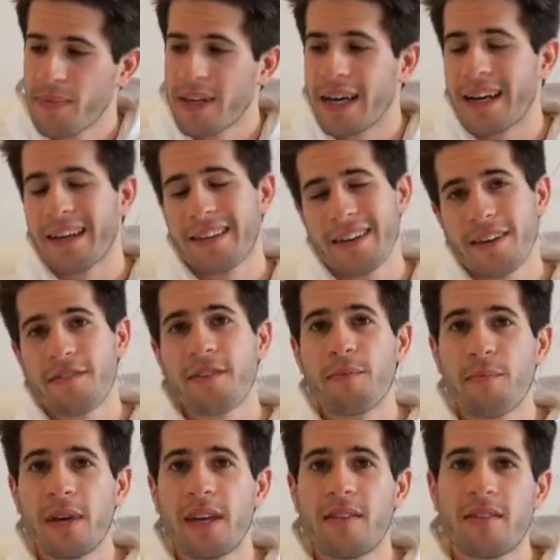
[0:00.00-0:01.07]
And I think for
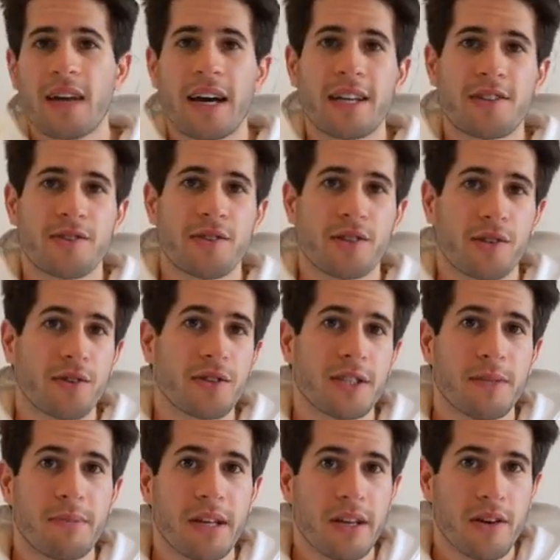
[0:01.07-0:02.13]
me, the answer is going
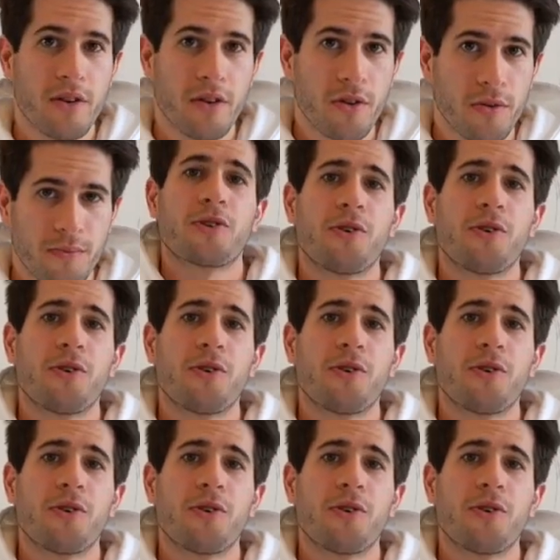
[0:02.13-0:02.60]
to be no.